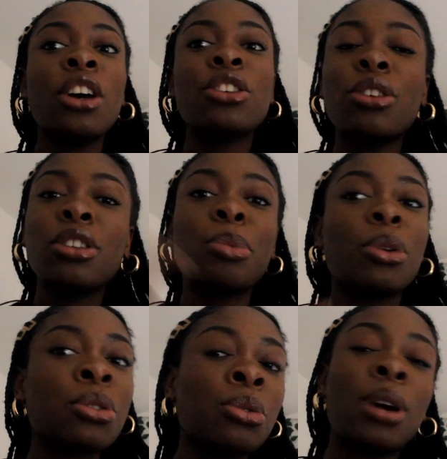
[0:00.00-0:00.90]
shook the
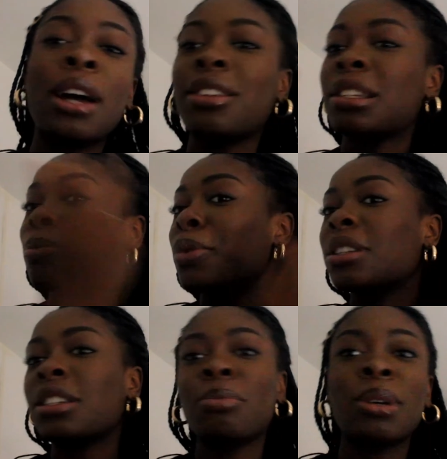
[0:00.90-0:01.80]
bottle and just
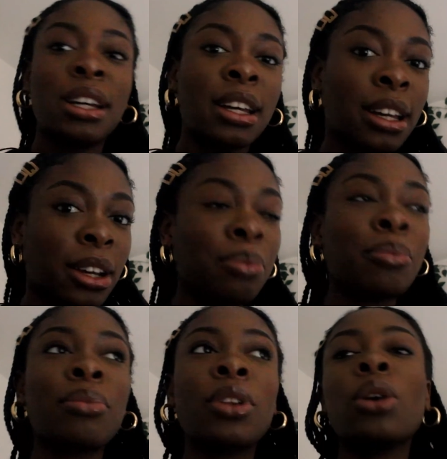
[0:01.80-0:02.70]
spritzed my hair
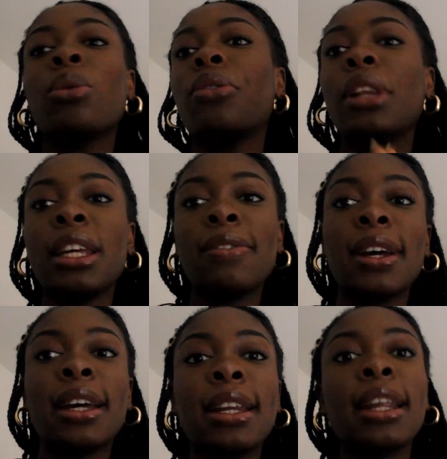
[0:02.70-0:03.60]
with
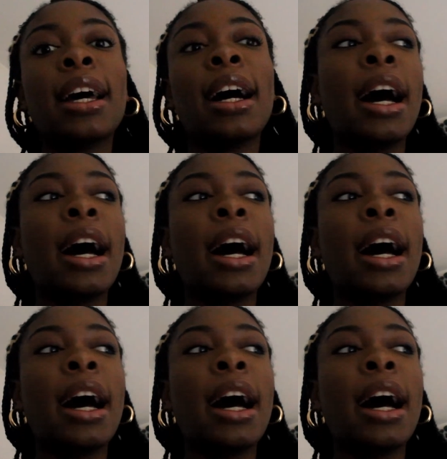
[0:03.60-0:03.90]
leave-in,